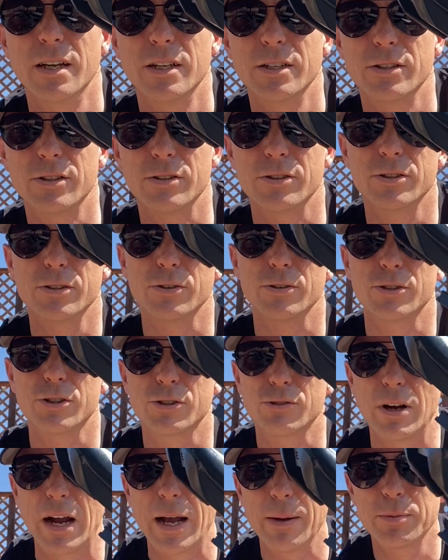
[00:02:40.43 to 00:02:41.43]
So there's no
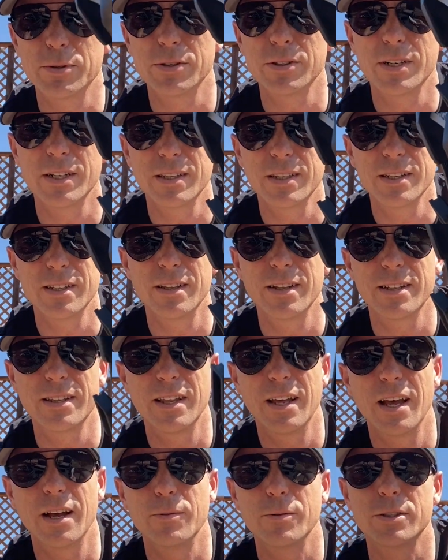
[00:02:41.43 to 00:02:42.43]
straps or anything like
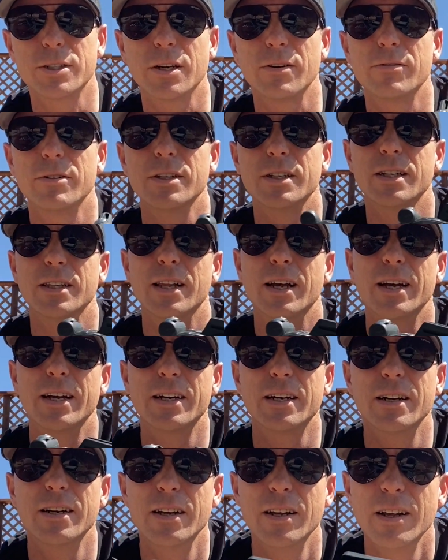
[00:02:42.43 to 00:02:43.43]
that, which I really
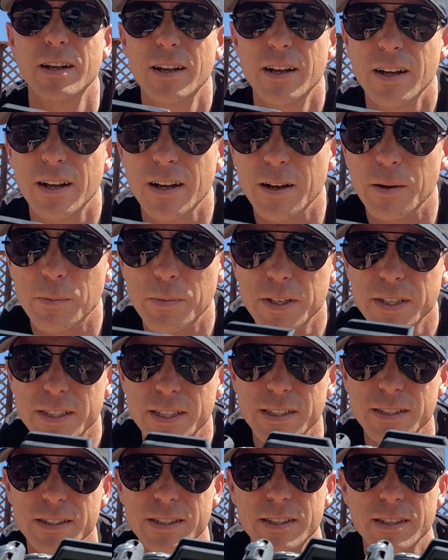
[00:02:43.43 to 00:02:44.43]
like. This
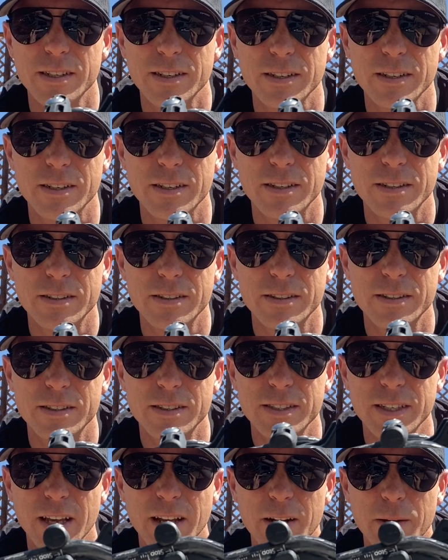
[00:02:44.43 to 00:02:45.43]
is the
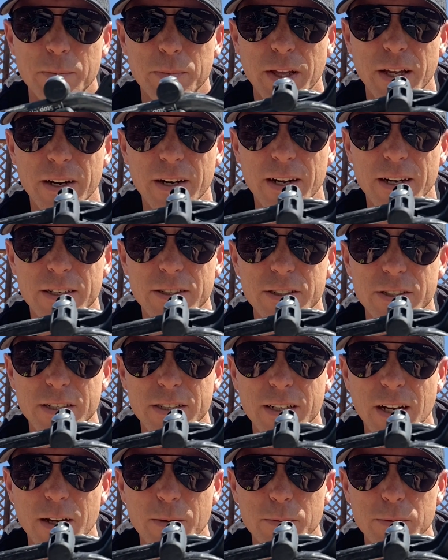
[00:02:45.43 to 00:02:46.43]
setup that it actually
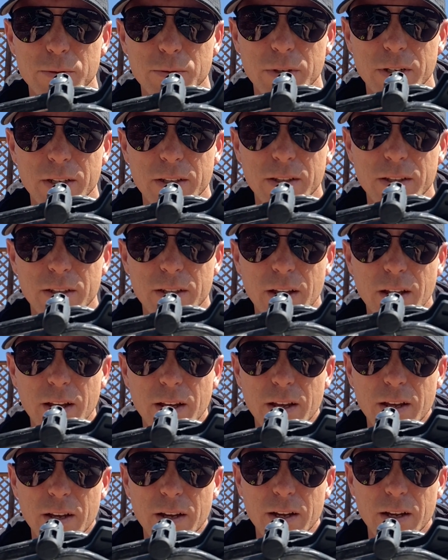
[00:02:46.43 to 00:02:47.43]
comes with
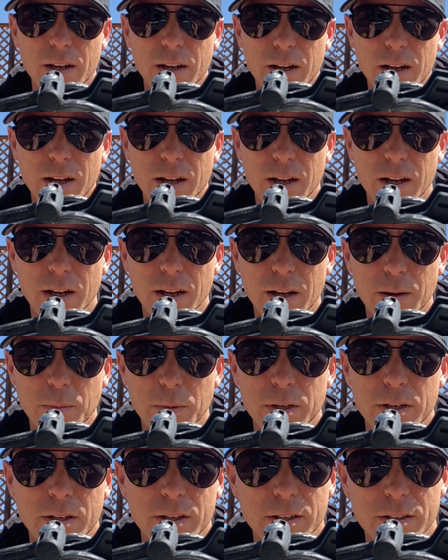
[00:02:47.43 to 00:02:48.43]

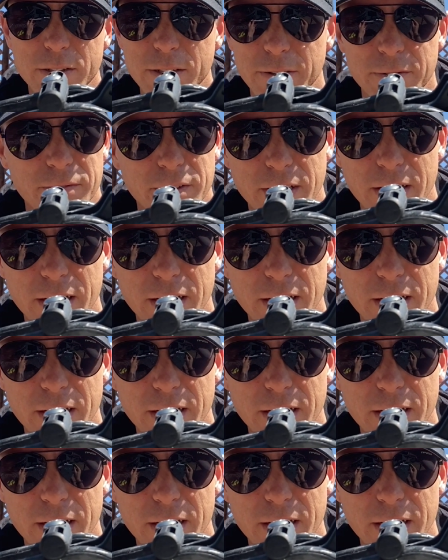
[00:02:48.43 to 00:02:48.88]
to fit